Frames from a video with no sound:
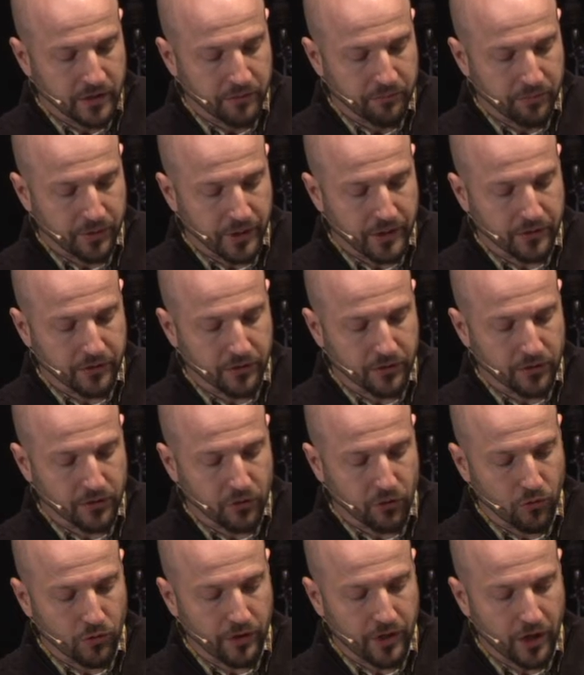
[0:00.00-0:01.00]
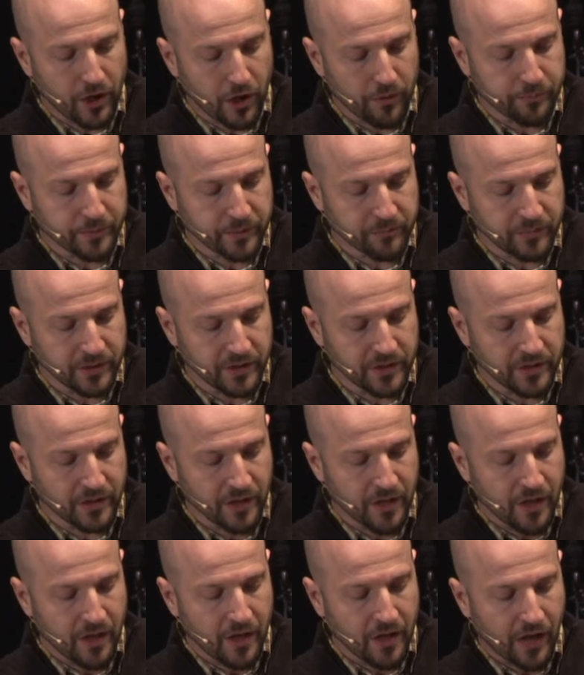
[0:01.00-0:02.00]
But the Lord helping me,
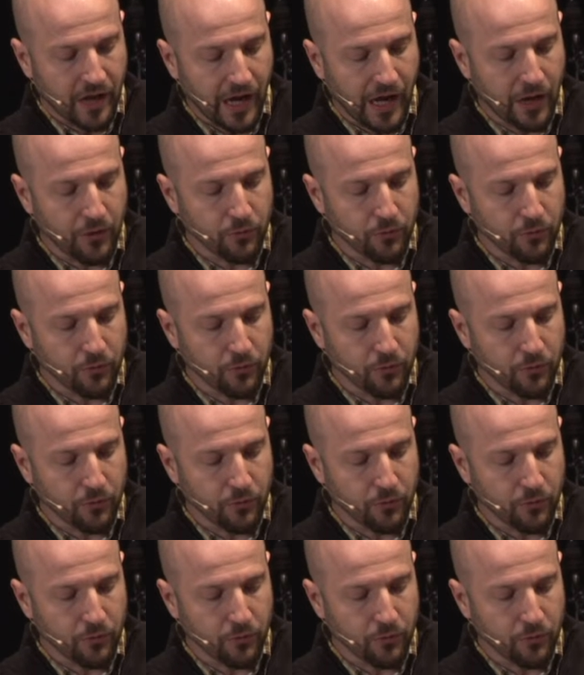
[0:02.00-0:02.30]
I